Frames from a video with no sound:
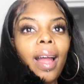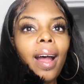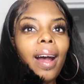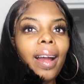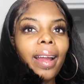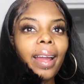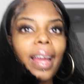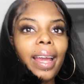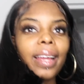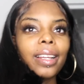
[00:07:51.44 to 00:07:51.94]

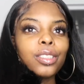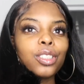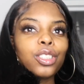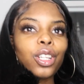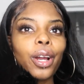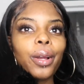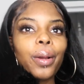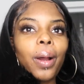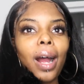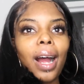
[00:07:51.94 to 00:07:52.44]
Okay, so
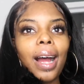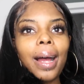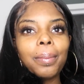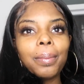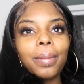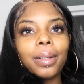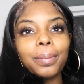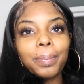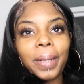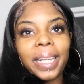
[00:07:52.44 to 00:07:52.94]

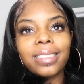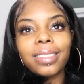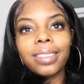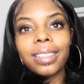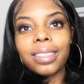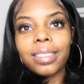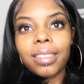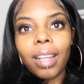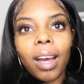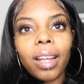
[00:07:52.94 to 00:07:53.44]
I'm
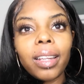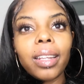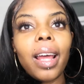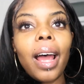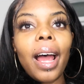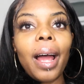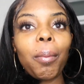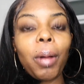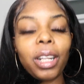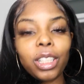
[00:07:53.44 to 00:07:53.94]
basically done.
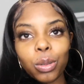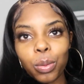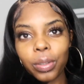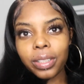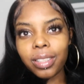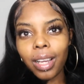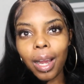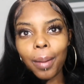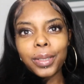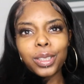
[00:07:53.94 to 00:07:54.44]
I just wanted
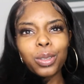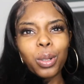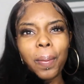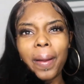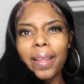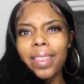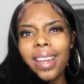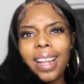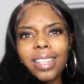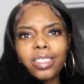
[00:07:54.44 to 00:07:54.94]
to come and talk
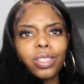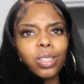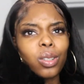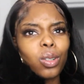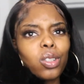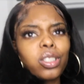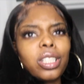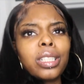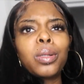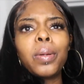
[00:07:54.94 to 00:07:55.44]
about the lashes and
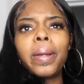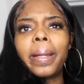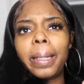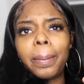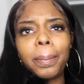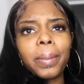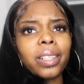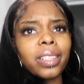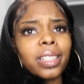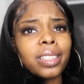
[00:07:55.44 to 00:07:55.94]
glosses quickly
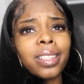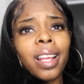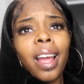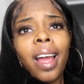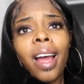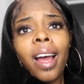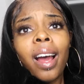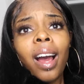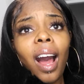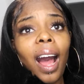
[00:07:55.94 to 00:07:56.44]
because
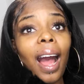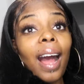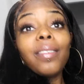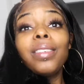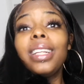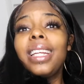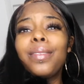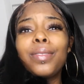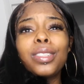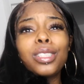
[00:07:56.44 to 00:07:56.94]
I
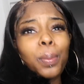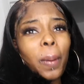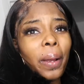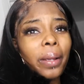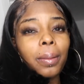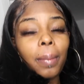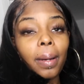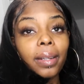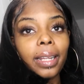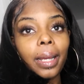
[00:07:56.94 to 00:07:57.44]
haven't even
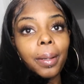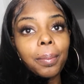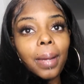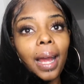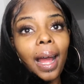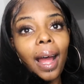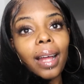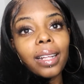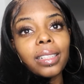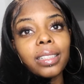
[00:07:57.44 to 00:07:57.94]
spoken about them.
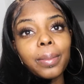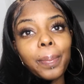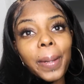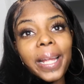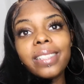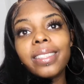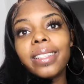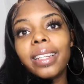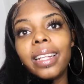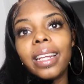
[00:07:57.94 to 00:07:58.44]
And
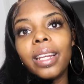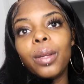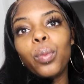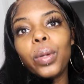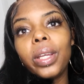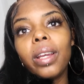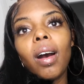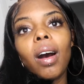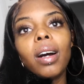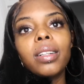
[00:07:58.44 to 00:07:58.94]
basically,
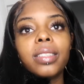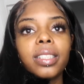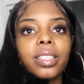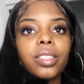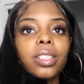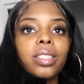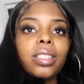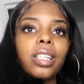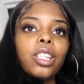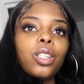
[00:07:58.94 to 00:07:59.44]
we are
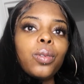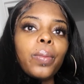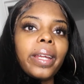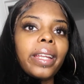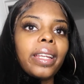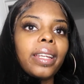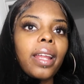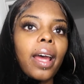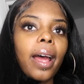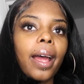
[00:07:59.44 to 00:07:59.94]

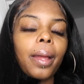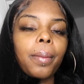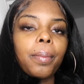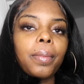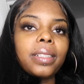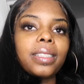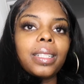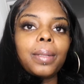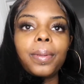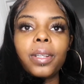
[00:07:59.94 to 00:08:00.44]
discontinuing
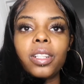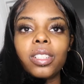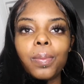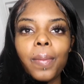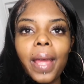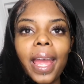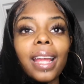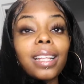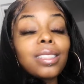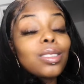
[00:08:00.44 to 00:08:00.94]
DB
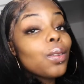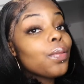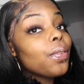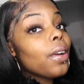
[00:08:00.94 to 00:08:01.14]
Cosmetics. Not